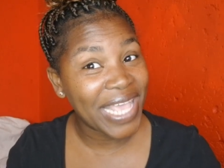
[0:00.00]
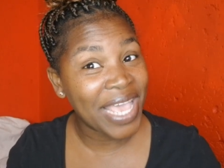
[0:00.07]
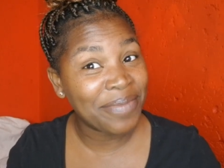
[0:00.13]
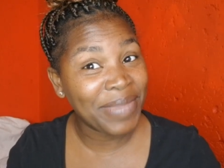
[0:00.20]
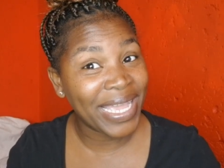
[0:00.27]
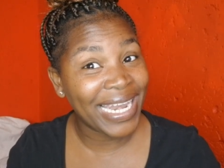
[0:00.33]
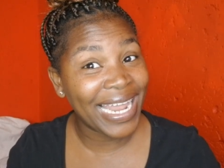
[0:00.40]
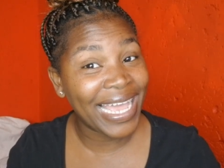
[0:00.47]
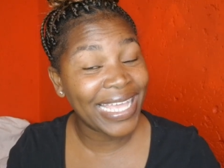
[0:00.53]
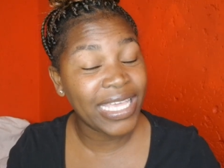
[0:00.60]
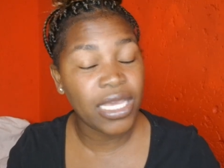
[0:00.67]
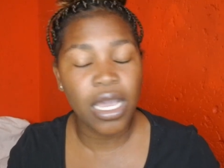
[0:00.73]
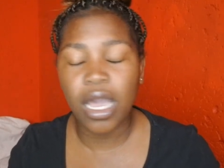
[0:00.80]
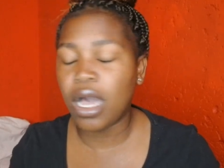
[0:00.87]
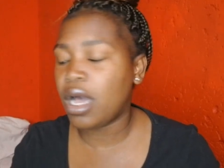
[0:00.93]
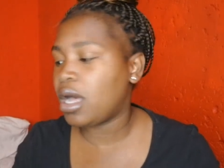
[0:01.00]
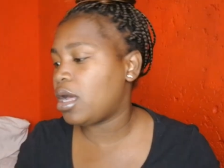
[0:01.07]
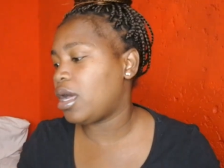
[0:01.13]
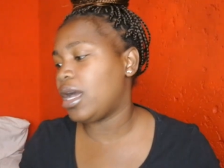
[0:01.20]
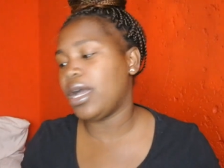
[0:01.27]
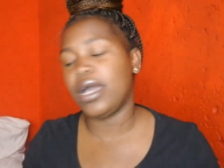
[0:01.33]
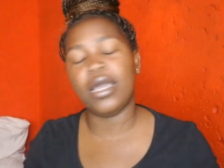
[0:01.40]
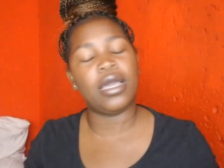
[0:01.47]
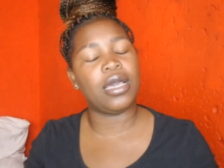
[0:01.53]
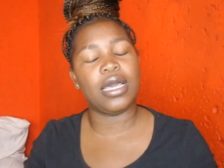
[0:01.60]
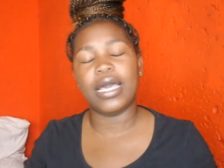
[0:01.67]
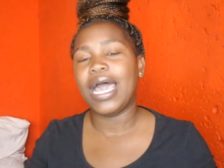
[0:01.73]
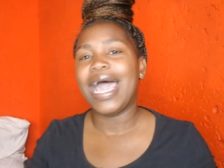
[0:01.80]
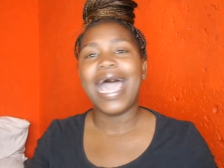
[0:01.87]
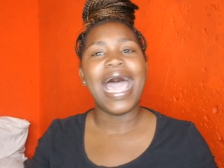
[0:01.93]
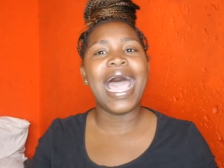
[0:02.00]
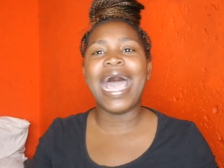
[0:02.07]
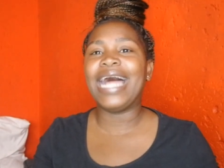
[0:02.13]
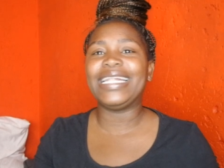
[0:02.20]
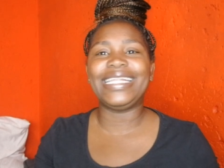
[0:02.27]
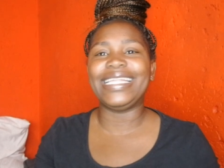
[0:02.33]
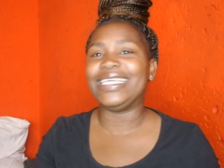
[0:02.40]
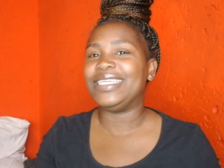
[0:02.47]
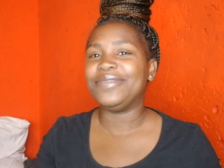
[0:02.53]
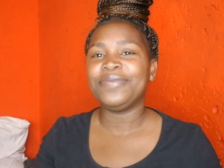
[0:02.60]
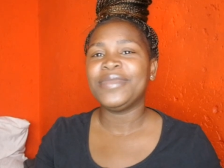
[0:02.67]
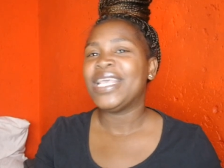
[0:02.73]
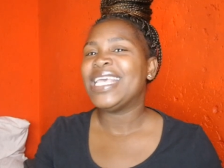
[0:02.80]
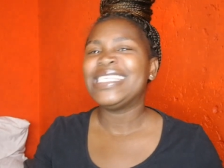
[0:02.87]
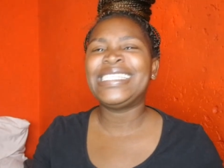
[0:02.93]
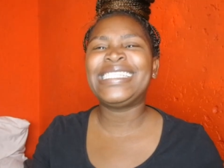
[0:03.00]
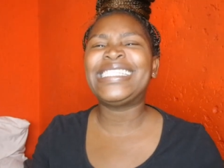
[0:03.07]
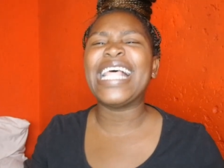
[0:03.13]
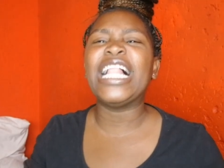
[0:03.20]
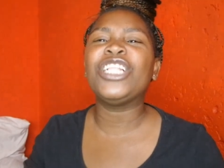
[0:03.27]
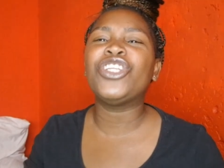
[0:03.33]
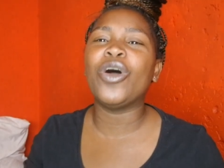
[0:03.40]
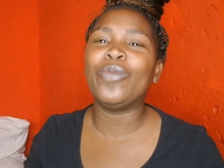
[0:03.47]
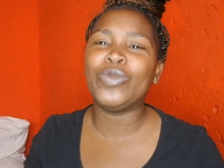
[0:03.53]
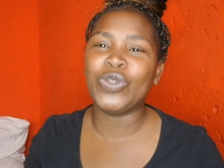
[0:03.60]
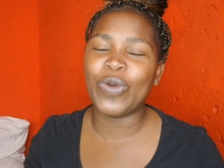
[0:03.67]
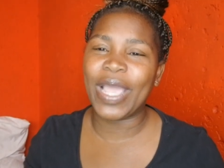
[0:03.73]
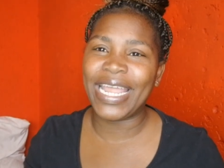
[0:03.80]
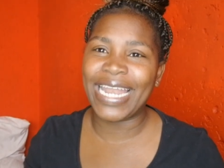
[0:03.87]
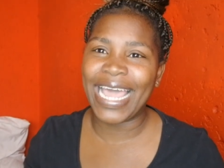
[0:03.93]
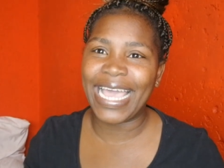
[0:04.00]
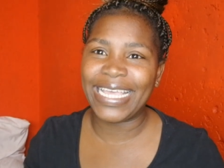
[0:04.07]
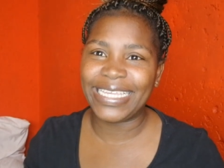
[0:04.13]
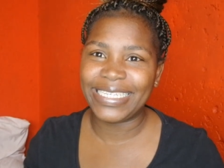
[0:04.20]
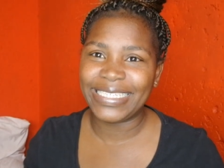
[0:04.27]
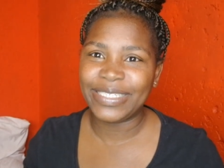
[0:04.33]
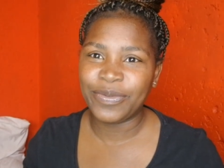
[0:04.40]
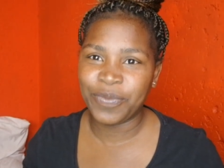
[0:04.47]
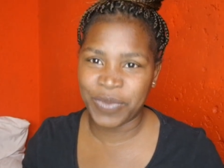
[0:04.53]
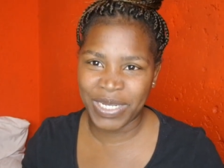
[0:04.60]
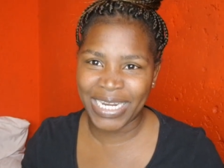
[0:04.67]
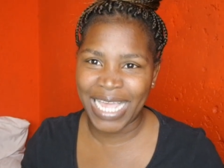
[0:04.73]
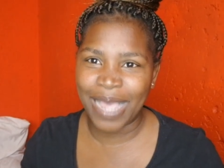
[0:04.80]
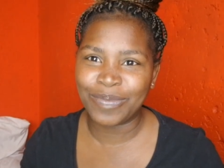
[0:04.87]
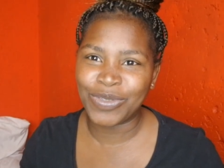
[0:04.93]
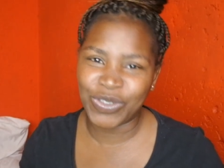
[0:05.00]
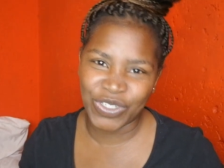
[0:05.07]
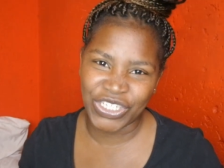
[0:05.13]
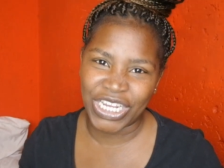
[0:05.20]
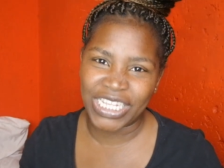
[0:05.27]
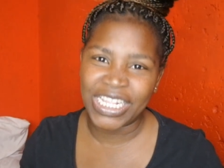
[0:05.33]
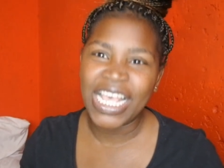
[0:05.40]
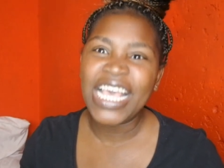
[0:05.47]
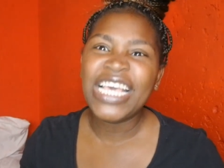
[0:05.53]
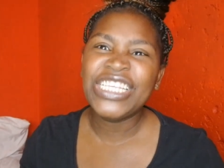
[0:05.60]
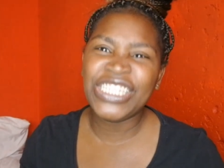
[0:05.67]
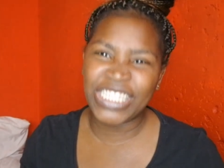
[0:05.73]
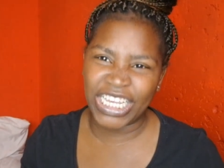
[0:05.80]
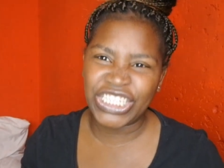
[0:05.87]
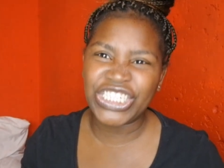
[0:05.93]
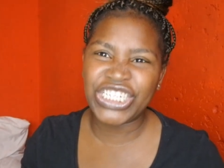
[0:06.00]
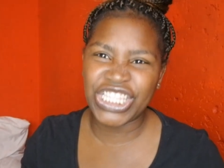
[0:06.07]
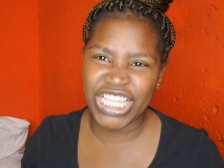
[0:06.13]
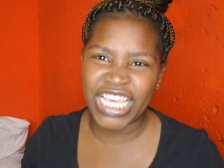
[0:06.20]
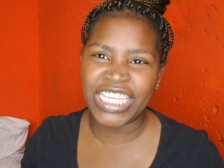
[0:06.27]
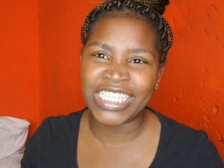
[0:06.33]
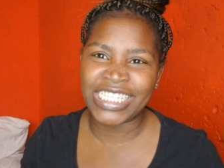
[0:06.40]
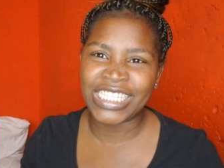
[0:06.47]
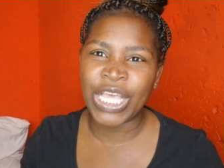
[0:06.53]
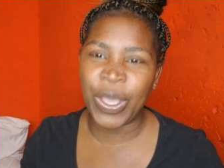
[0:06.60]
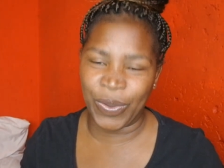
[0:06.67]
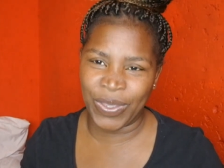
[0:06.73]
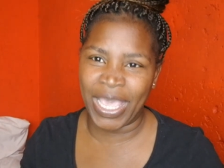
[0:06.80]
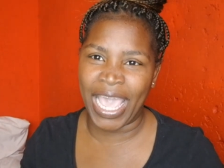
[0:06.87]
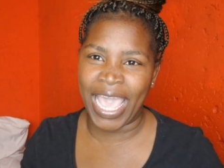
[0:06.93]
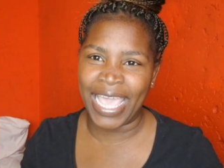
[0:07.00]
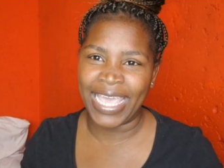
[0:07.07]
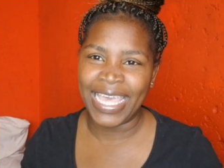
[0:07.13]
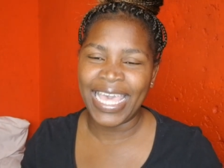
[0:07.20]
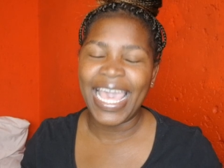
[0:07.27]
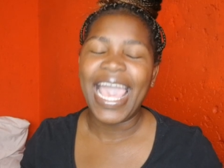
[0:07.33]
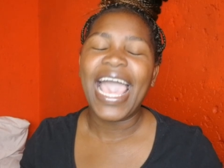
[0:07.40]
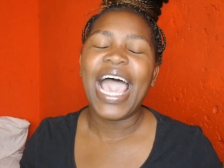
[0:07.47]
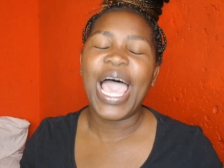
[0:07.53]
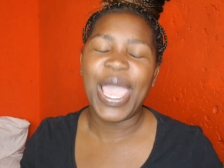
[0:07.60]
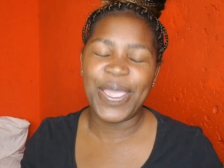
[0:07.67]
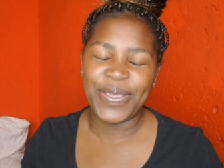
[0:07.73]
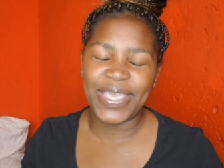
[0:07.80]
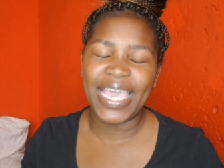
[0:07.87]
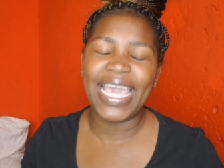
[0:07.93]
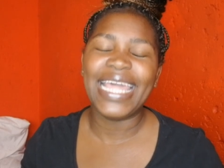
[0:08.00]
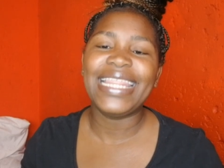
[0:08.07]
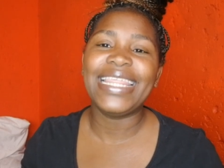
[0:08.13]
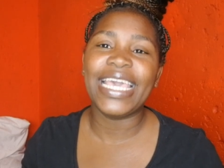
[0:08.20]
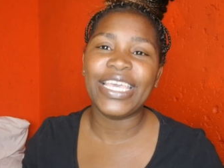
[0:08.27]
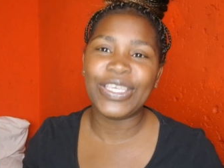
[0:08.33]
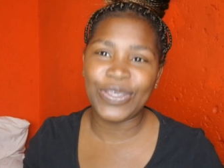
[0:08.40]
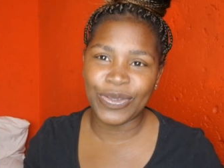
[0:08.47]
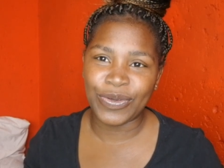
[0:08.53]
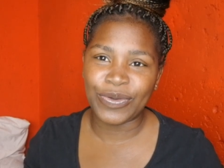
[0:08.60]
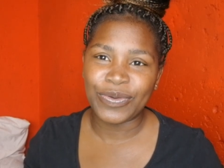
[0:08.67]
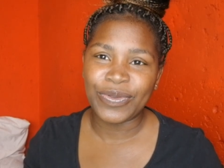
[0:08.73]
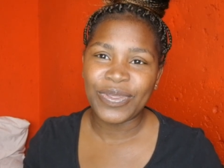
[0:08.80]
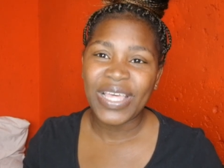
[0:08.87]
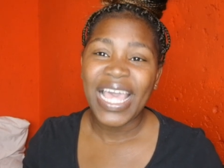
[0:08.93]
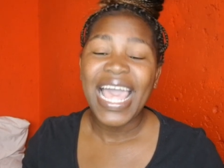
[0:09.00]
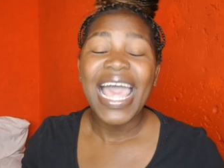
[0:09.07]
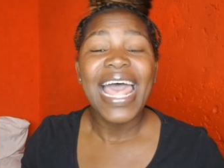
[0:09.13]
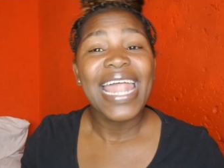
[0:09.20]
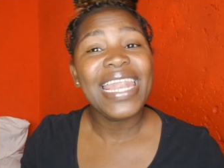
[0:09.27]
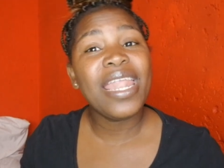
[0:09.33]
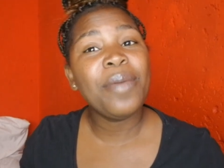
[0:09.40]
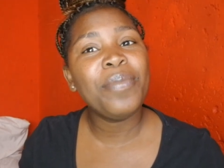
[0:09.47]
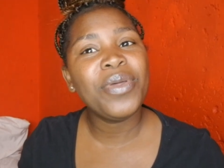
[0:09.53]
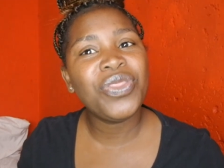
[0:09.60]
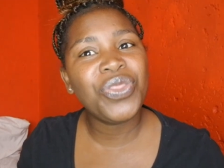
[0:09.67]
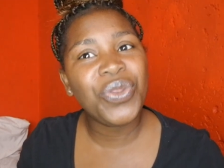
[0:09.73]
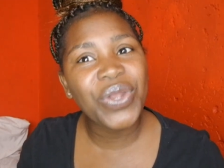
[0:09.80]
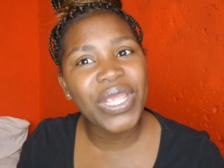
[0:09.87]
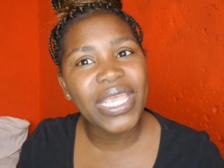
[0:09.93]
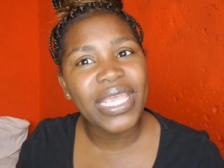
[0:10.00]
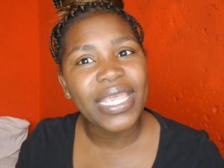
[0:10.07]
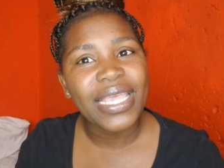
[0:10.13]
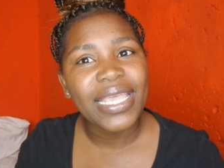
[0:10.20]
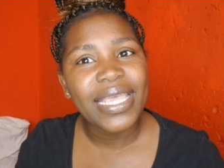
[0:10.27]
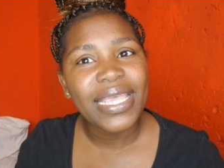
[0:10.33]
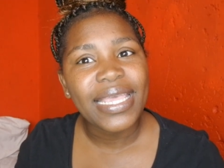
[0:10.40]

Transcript: Am I lying? Hardly. Seldom do I lie when it comes to such things, okay? Okay, thank you. Number three,